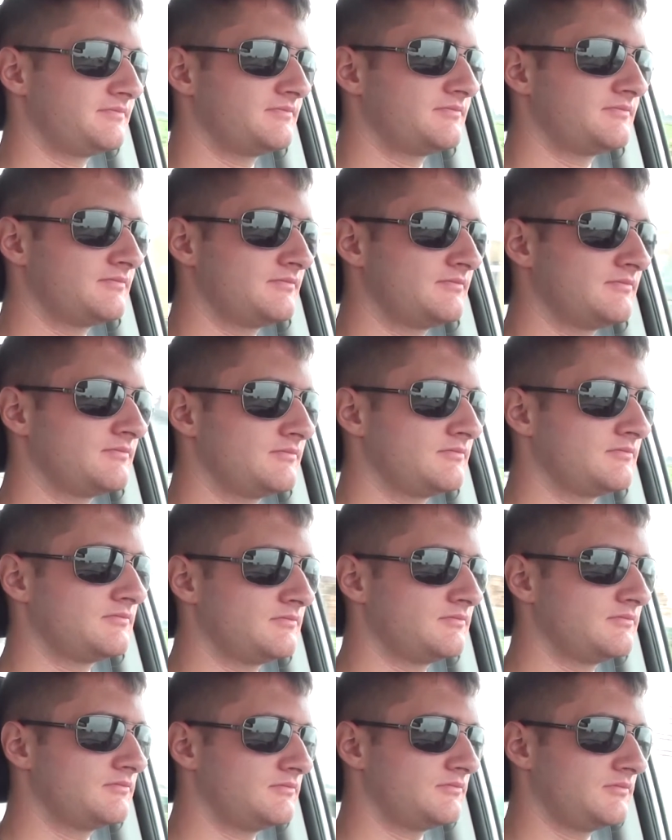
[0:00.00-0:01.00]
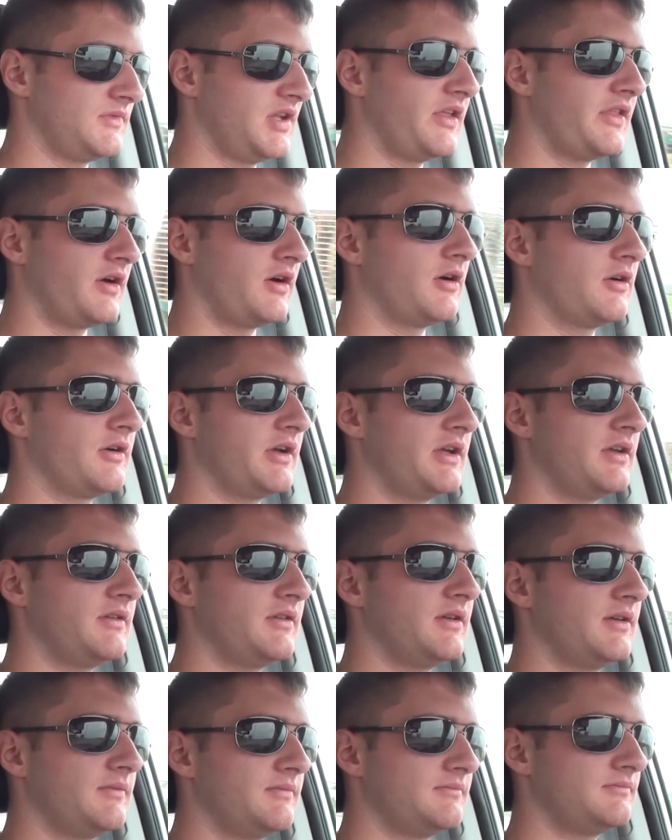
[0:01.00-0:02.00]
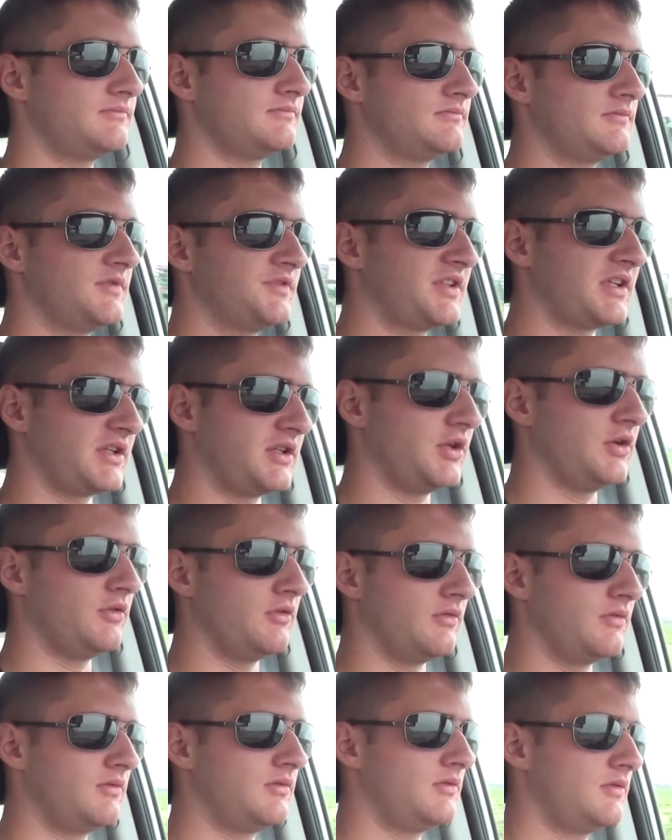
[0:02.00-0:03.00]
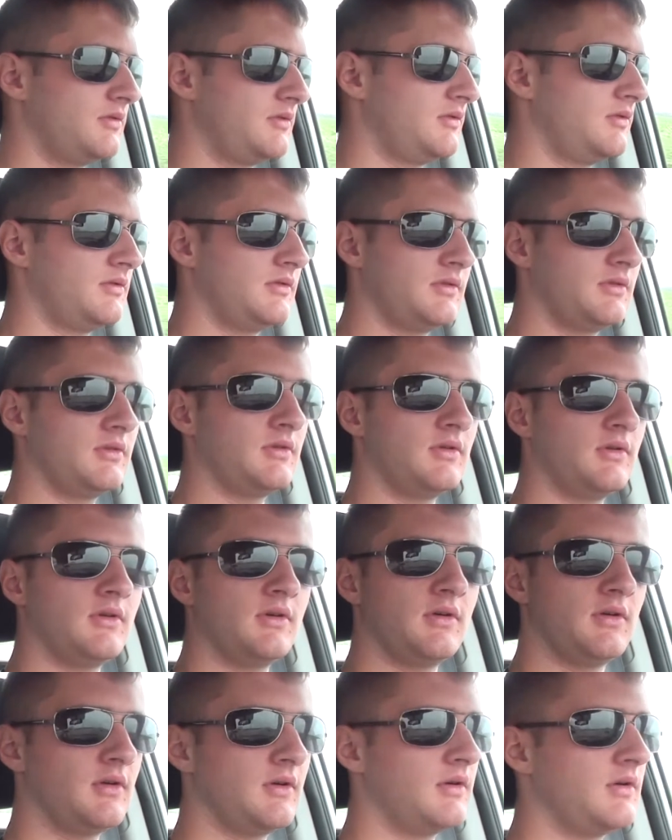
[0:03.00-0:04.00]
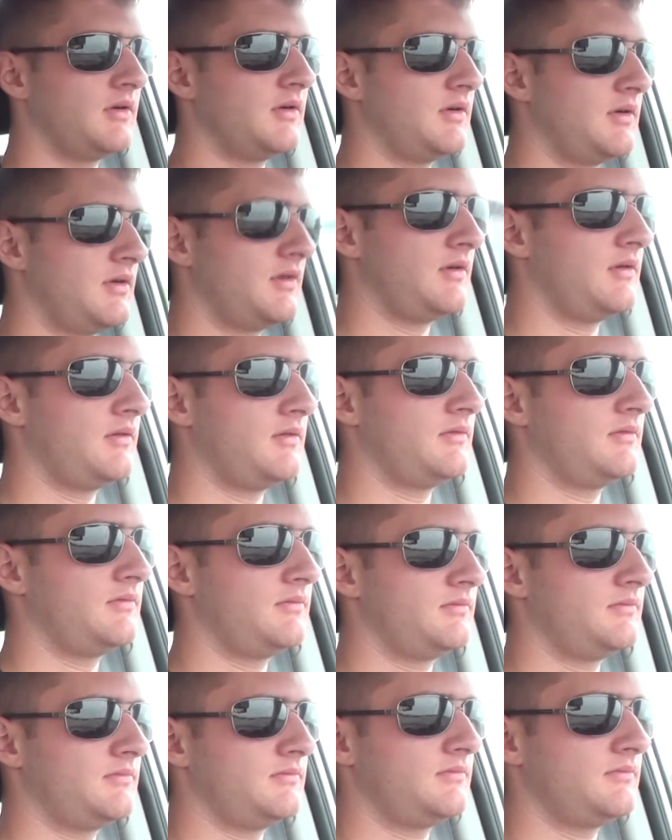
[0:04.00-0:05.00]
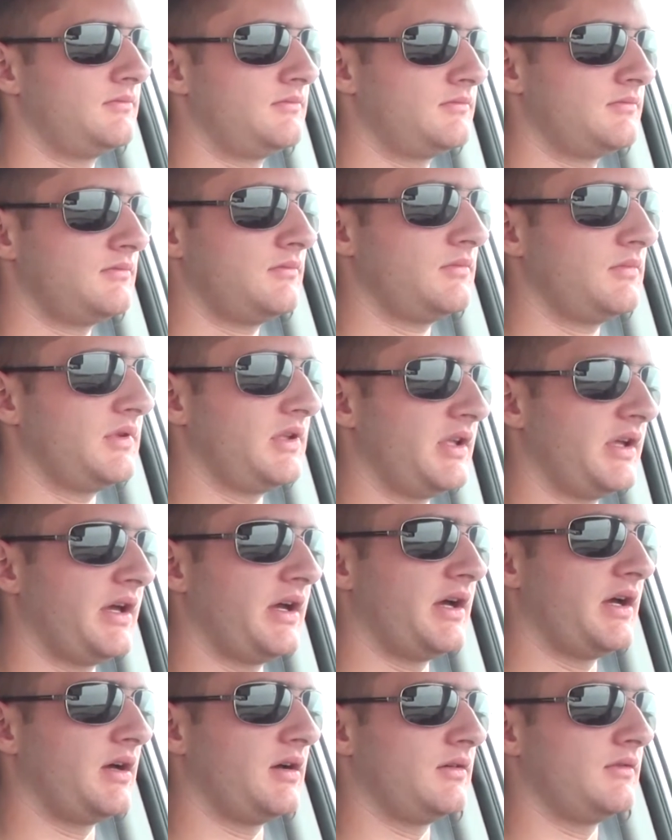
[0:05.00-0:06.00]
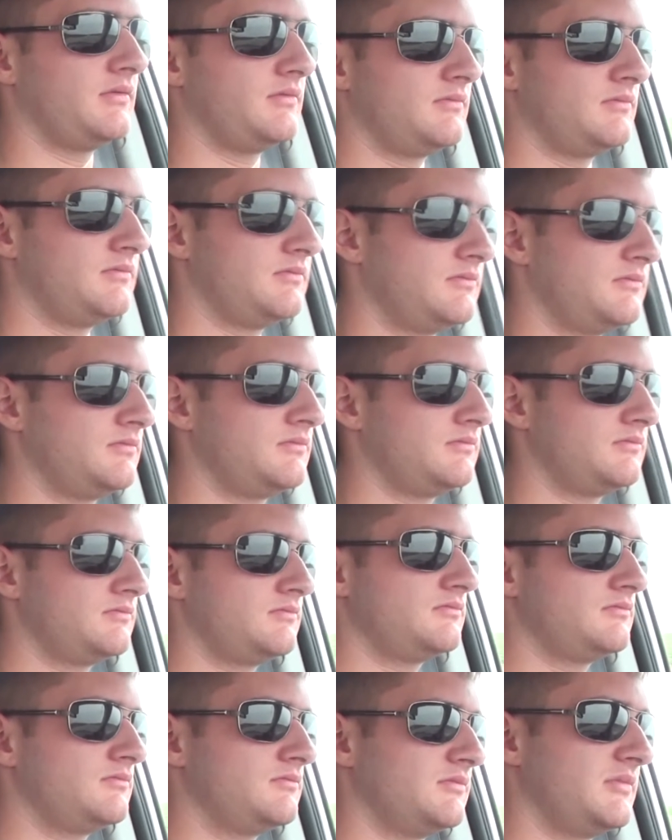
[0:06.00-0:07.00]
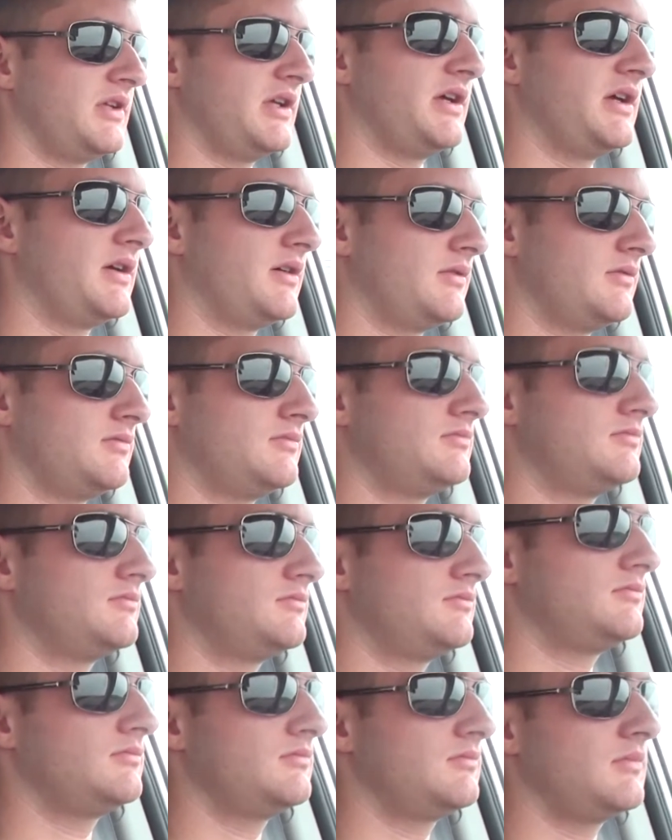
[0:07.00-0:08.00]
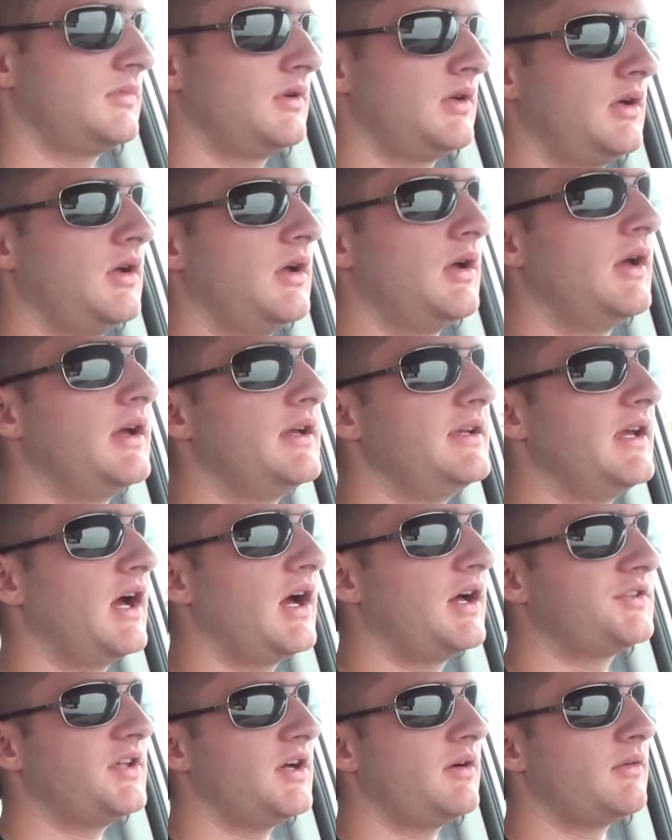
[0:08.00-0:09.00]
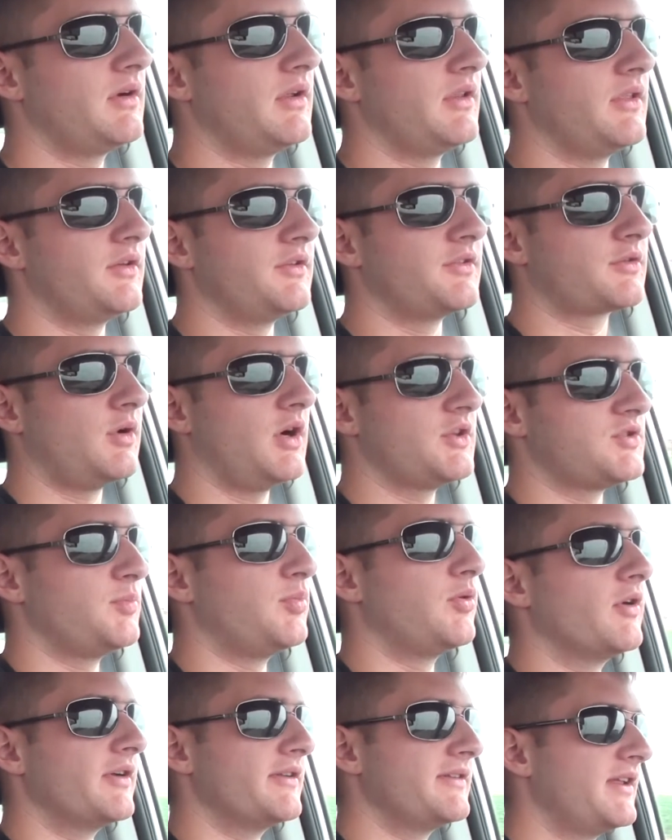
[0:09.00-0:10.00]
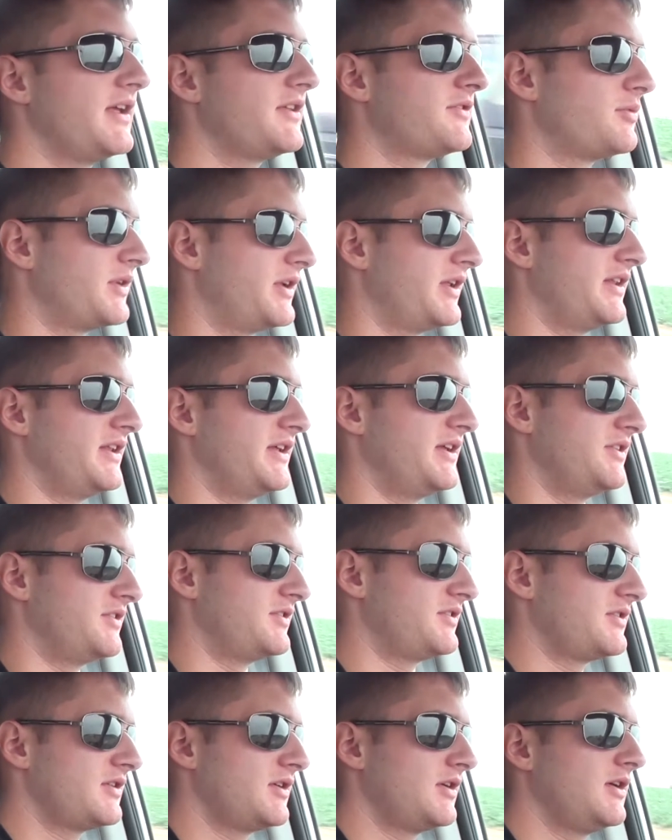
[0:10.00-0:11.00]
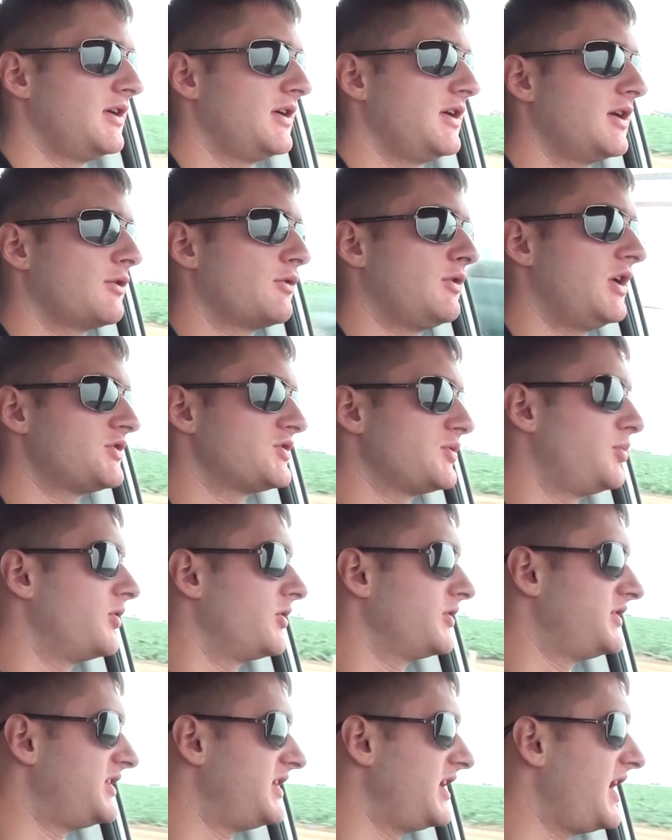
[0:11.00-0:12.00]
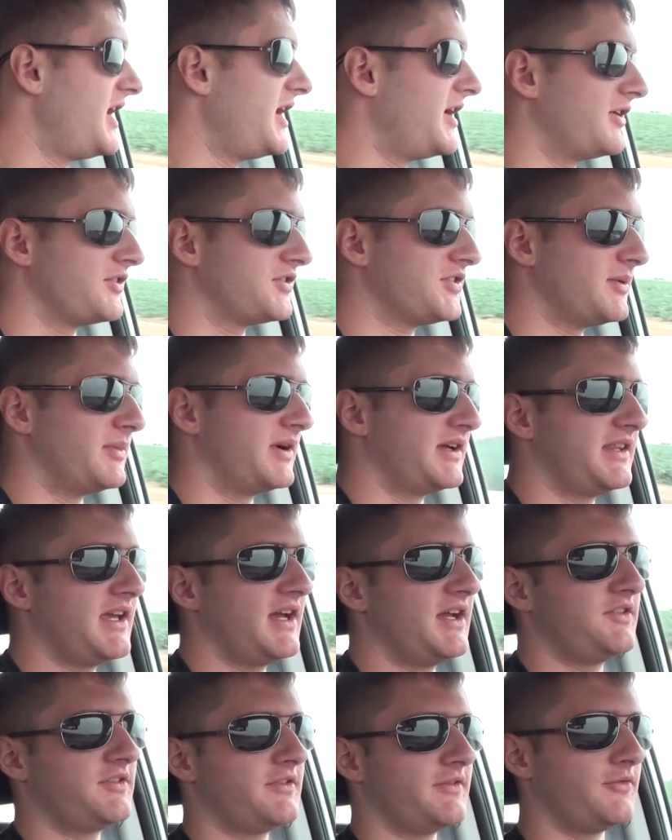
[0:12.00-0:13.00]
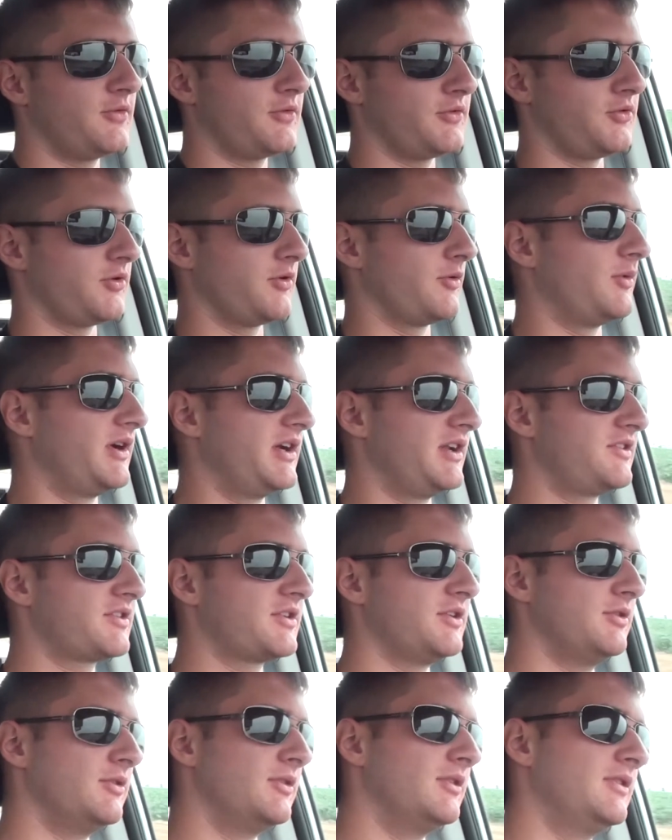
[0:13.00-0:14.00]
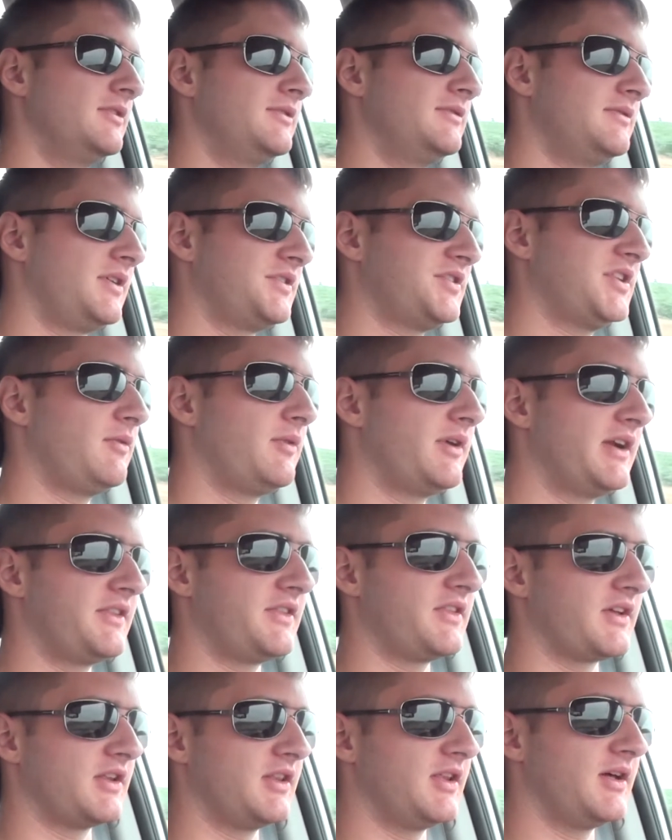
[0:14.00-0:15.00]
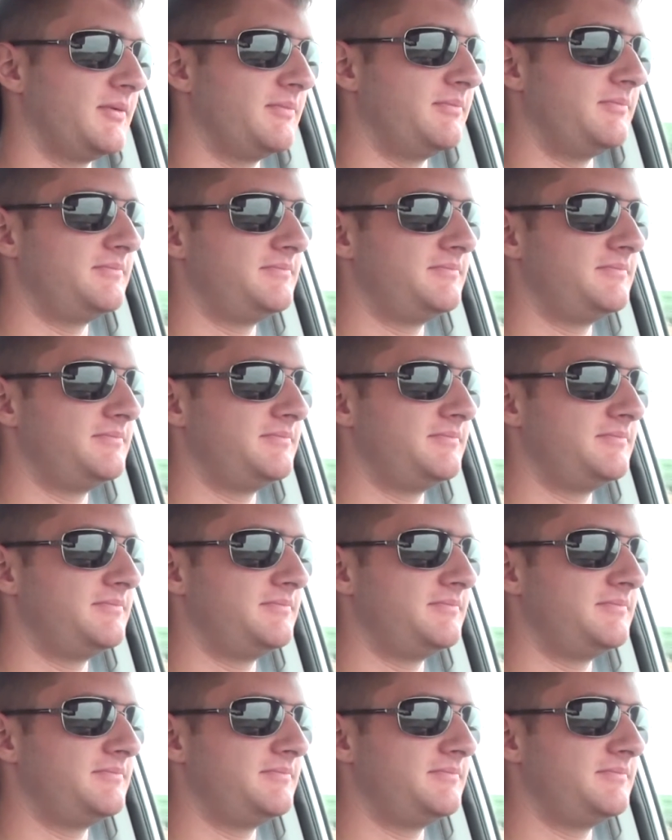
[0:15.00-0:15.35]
An Audi? Yeah, the R8. Yeah. yeah. There's like two. There's like two, and then there's a Bentley. And then like yeah. two Maseratis. Yeah. Yeah, I saw one of those. Quattroporte. That's what it is. Quattroporte. Quattroporte or something like that. It's a four-door one. It's a four-door Maserati.